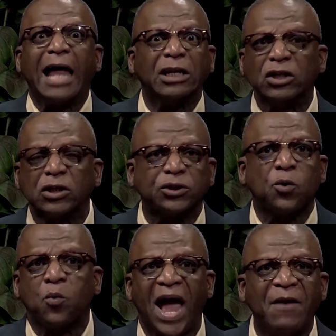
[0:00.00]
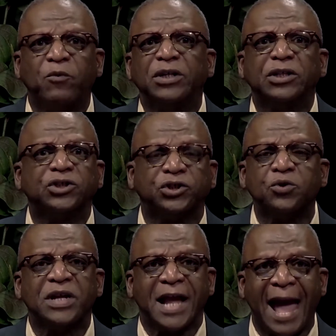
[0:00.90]
I looked away when the
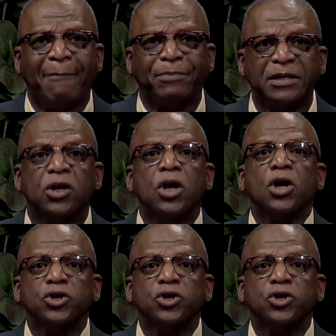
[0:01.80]
shooting happened,